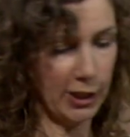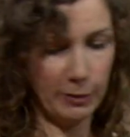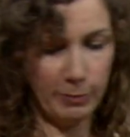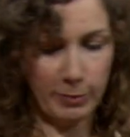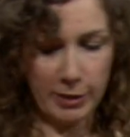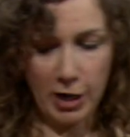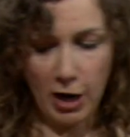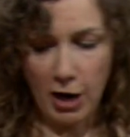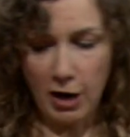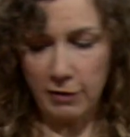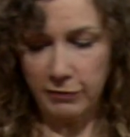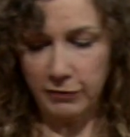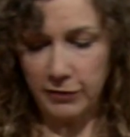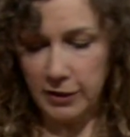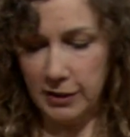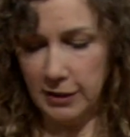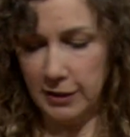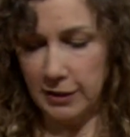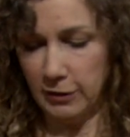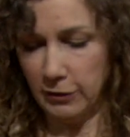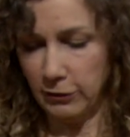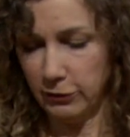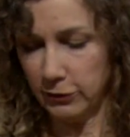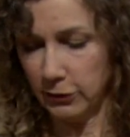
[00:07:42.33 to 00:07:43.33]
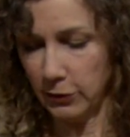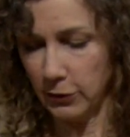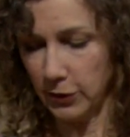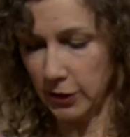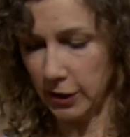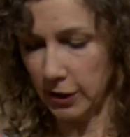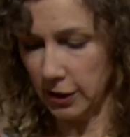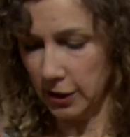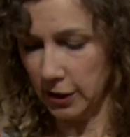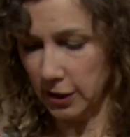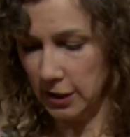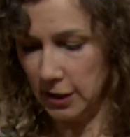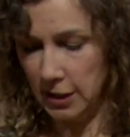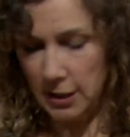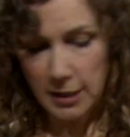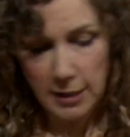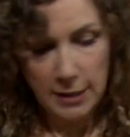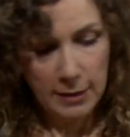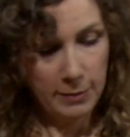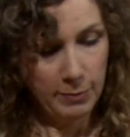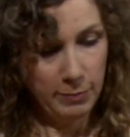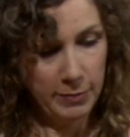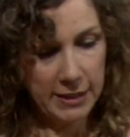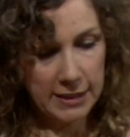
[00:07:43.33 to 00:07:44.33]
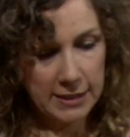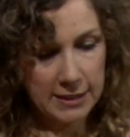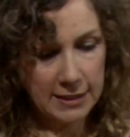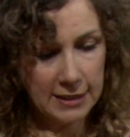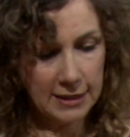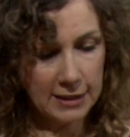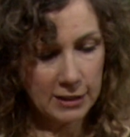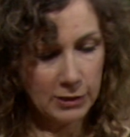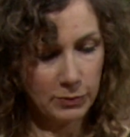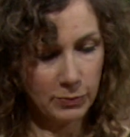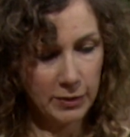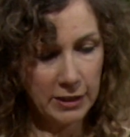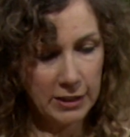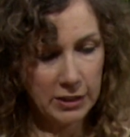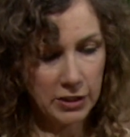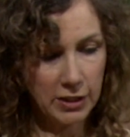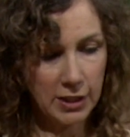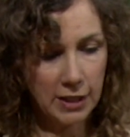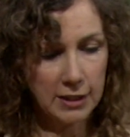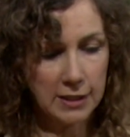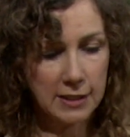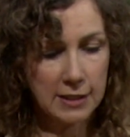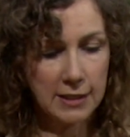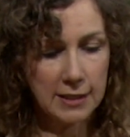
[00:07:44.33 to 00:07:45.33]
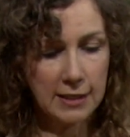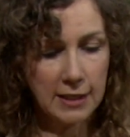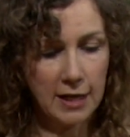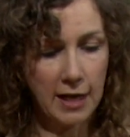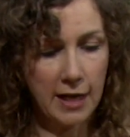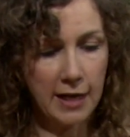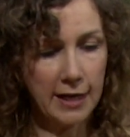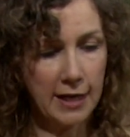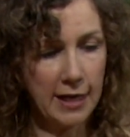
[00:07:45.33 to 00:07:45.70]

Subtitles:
but often in the floral business, we just cut